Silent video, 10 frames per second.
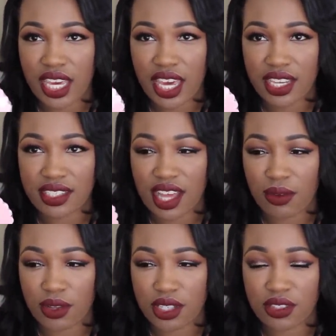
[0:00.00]
case
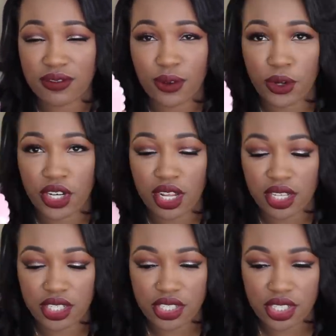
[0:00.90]
that was
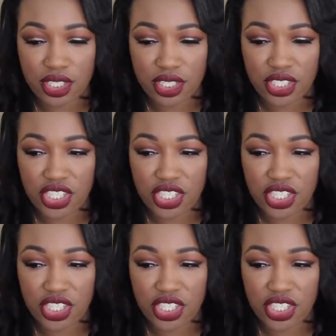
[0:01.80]
$4.